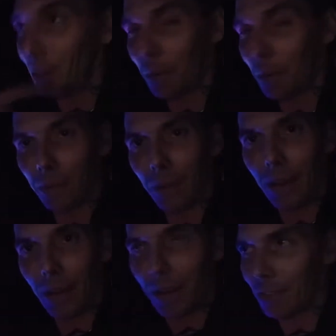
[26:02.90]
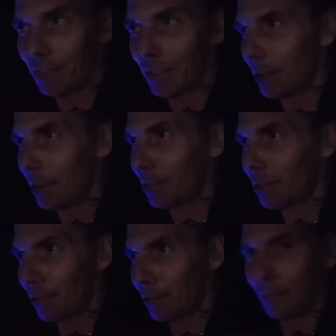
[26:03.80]
with the radar and shit. Our
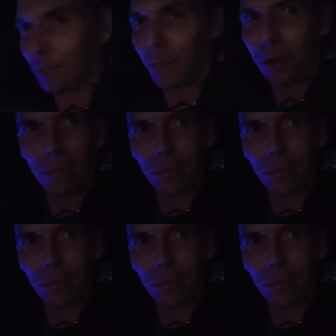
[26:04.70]
shit's just, you